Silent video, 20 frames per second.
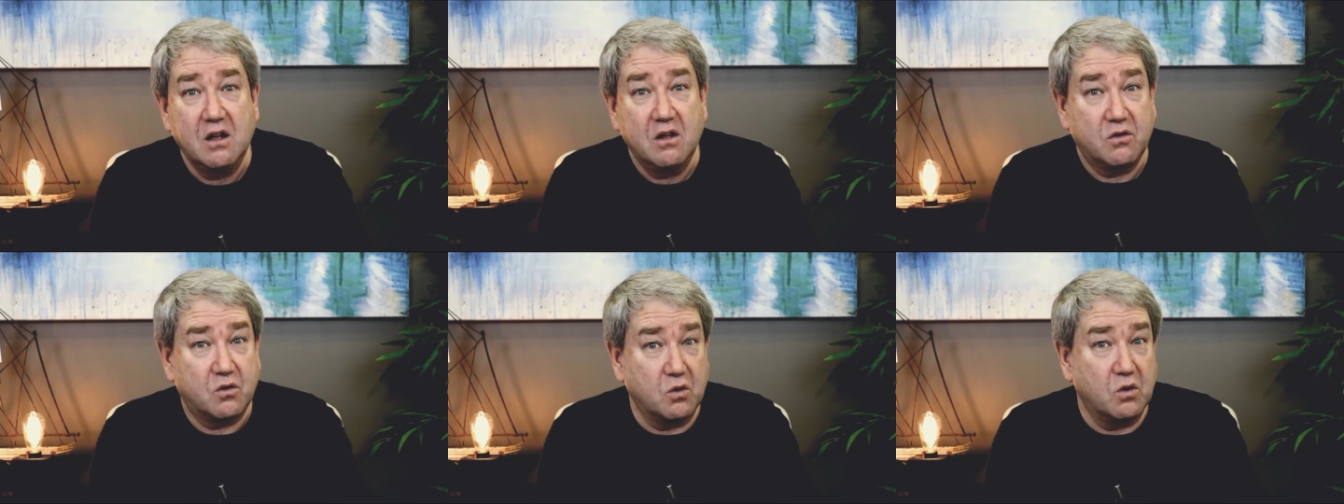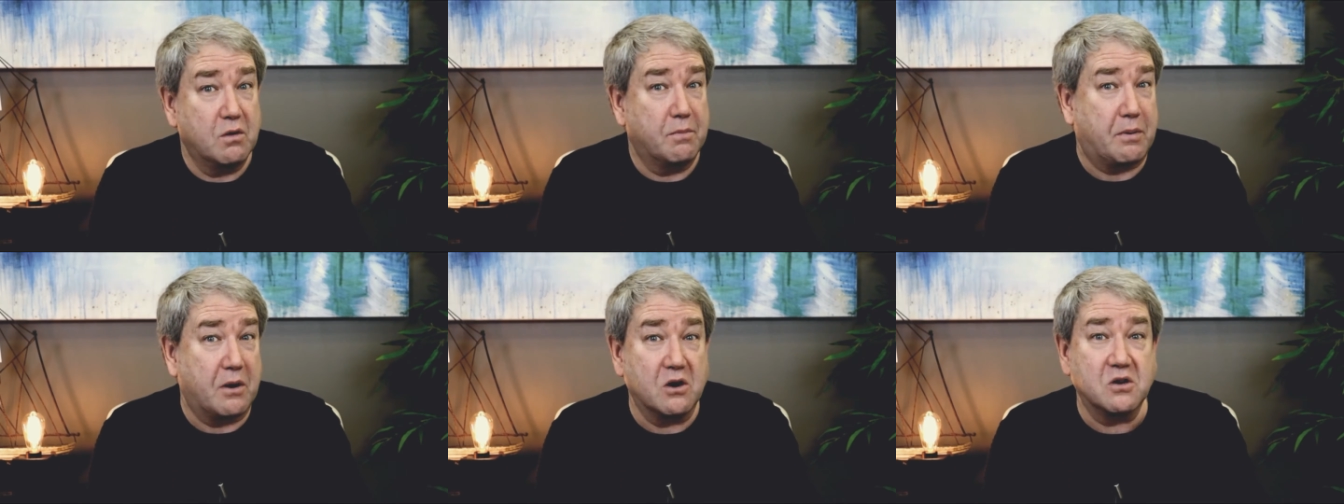
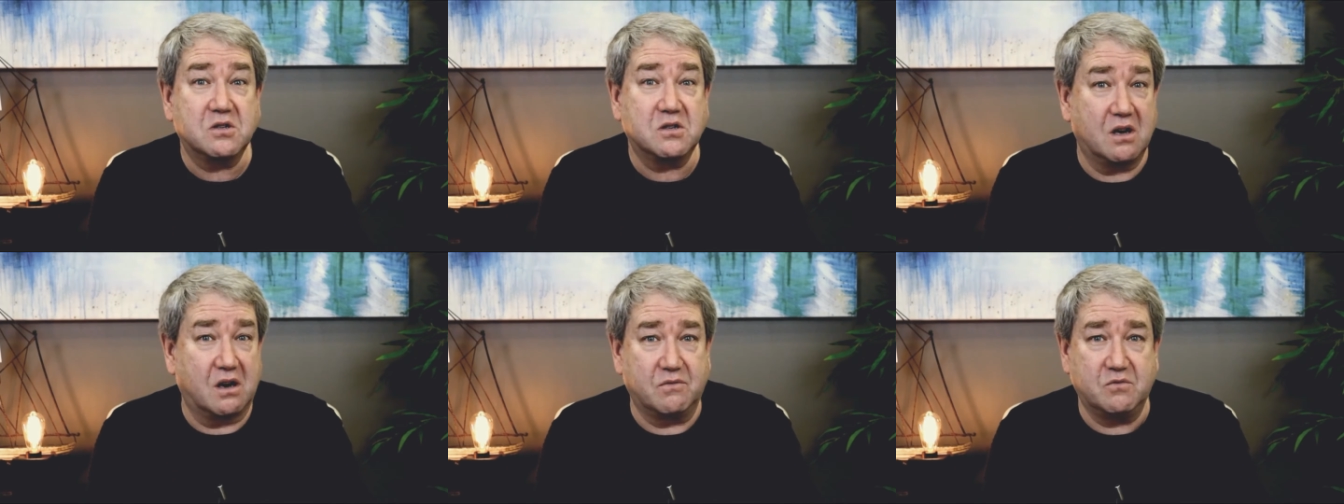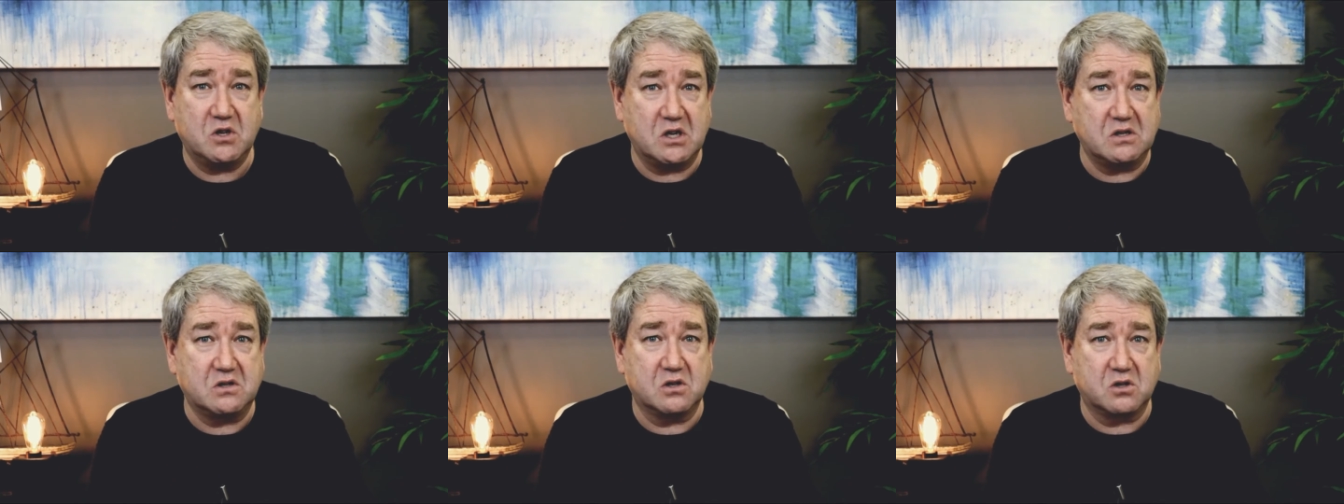through the person
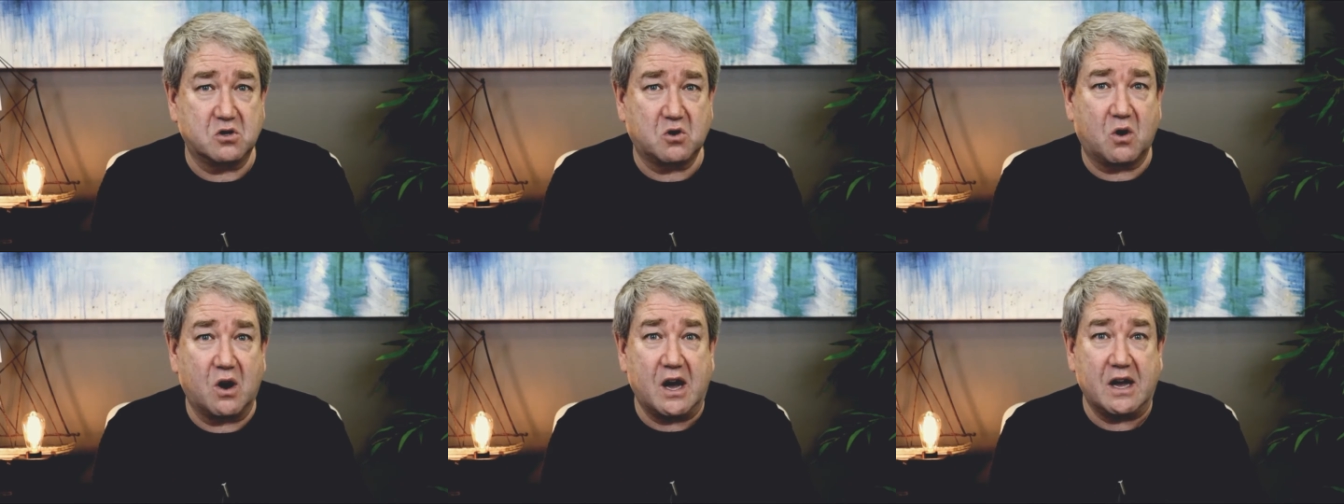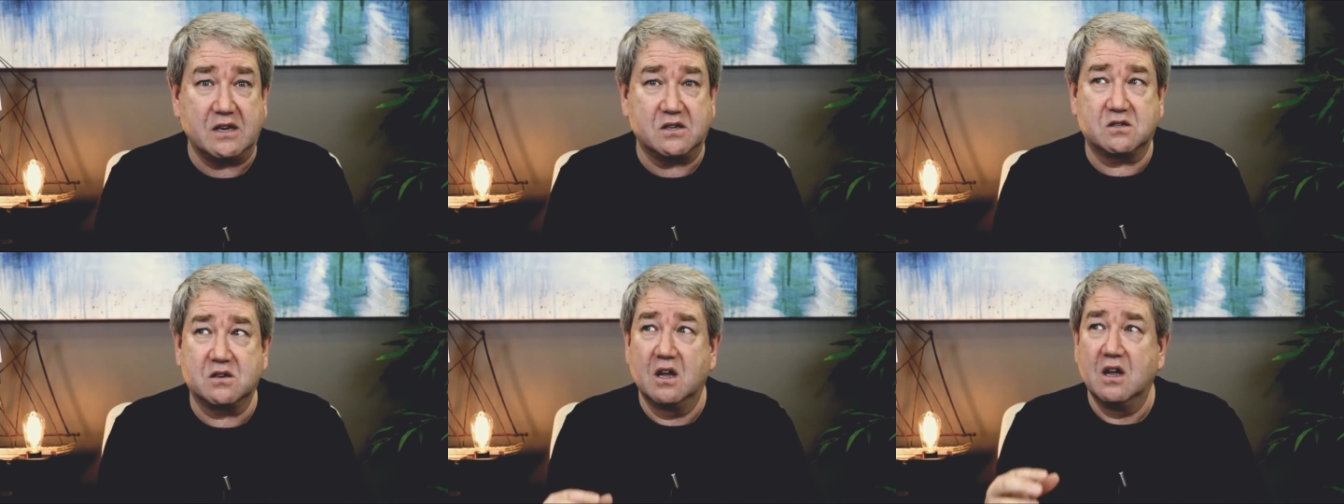of Jesus
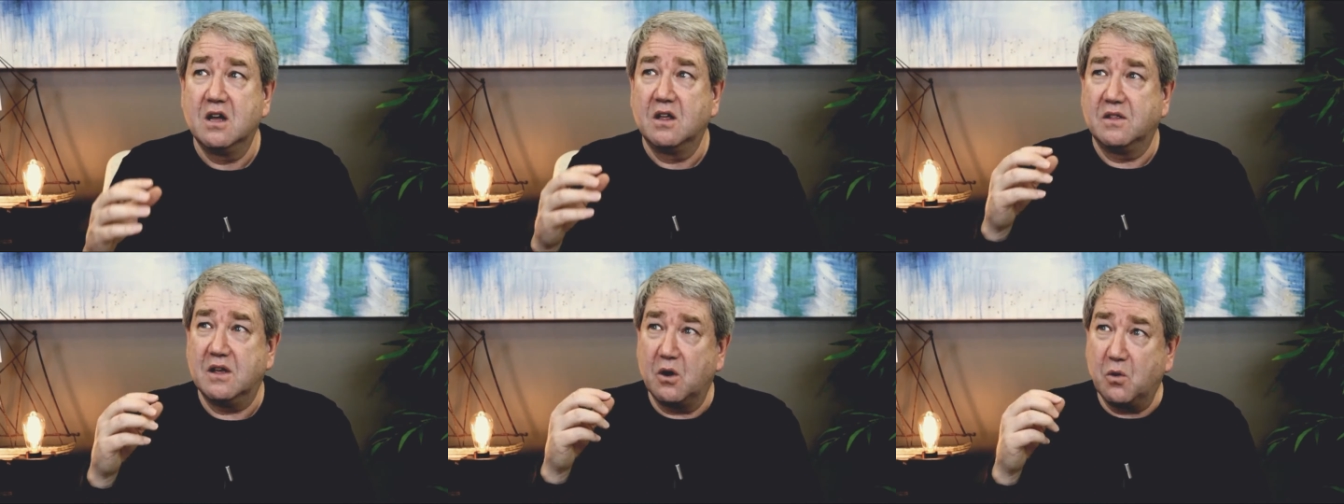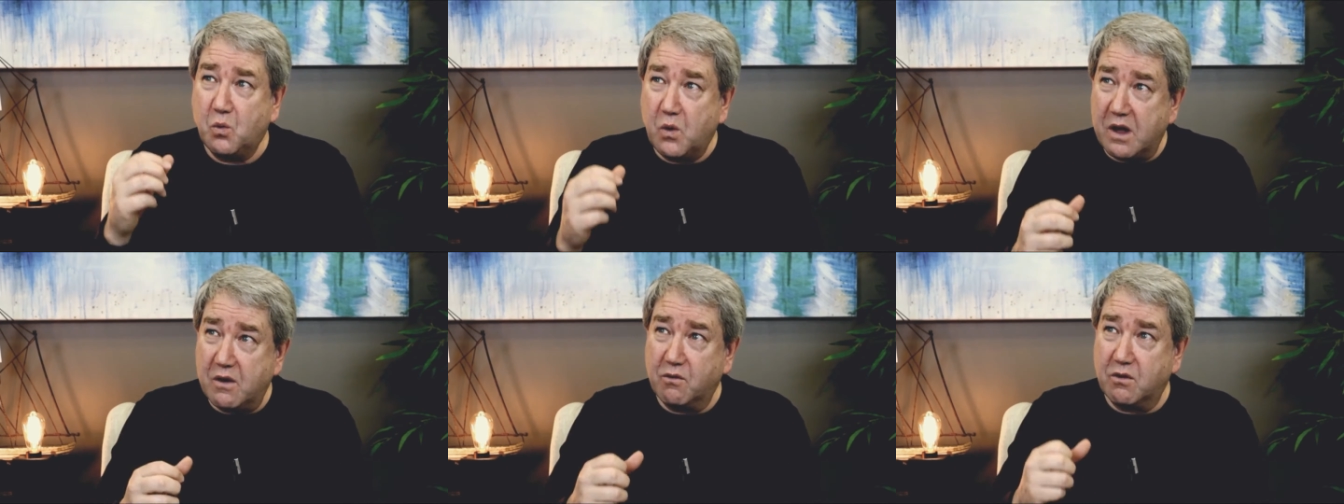Christ, that
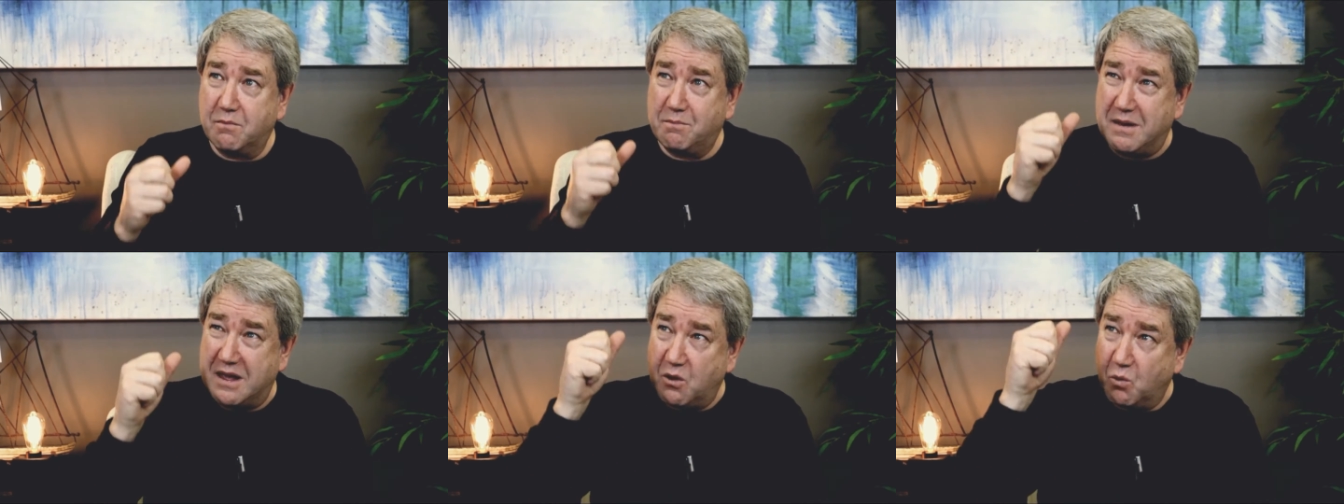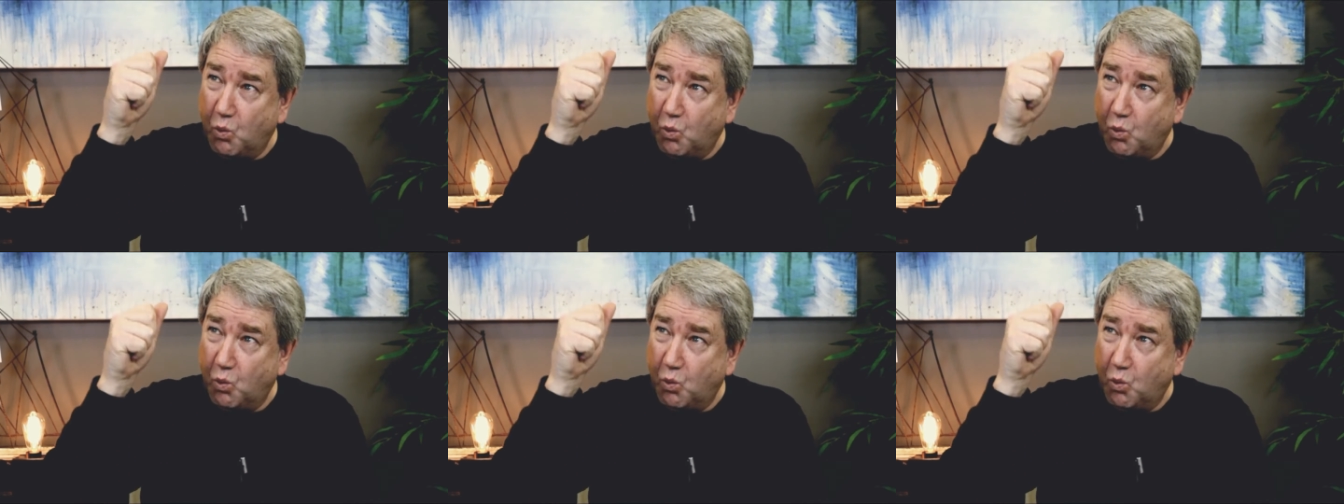we would be